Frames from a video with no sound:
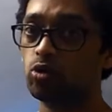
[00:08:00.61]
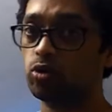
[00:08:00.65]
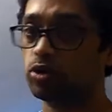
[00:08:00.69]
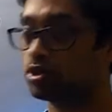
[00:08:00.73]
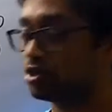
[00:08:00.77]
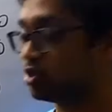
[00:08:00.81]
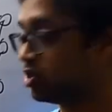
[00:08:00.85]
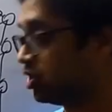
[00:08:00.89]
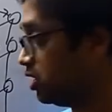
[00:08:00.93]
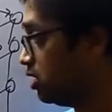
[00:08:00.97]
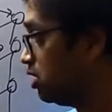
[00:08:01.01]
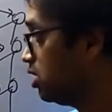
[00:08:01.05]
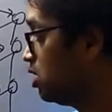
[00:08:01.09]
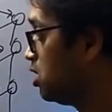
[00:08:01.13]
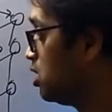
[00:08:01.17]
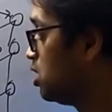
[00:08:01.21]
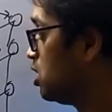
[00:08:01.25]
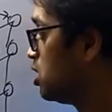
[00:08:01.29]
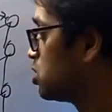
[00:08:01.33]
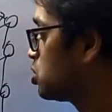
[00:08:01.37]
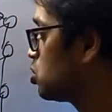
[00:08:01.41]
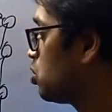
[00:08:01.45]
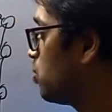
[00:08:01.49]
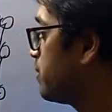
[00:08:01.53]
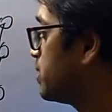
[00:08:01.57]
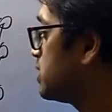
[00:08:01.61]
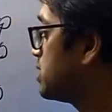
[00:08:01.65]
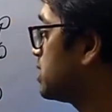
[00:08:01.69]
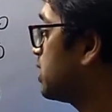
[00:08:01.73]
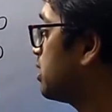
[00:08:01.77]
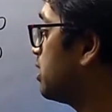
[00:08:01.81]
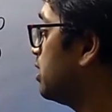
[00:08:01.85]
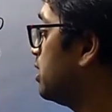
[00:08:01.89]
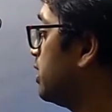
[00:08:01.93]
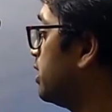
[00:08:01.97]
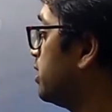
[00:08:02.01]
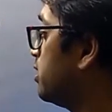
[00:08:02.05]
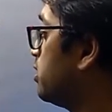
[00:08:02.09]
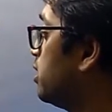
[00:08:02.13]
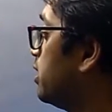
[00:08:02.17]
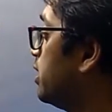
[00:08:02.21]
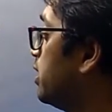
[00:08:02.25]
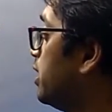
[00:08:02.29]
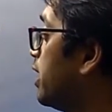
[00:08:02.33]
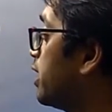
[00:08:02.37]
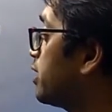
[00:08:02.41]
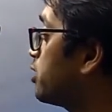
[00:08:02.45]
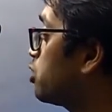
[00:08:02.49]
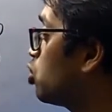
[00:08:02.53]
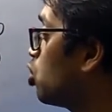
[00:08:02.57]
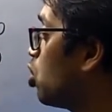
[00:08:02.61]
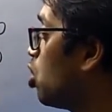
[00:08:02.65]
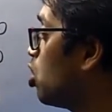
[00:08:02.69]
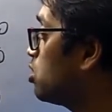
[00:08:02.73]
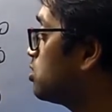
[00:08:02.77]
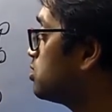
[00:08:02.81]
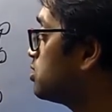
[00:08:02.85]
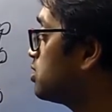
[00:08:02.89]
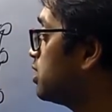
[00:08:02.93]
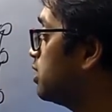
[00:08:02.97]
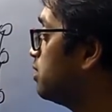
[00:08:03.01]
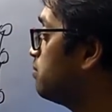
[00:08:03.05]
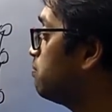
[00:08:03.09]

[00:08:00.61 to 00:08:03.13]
origin. So basically the electrons